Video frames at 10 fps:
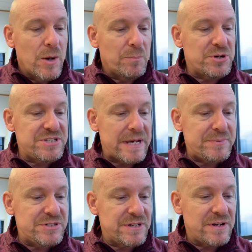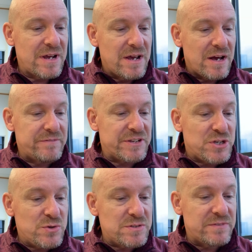Perception of the
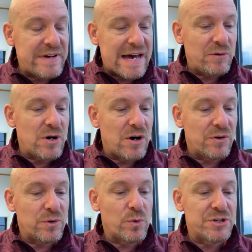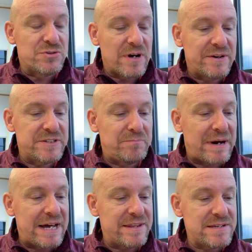use of alcohol or drugs
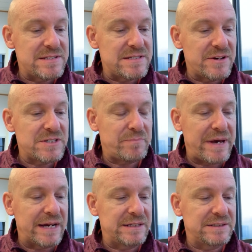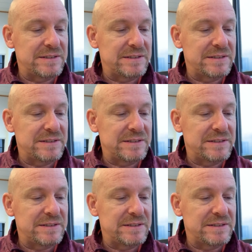by the suspect.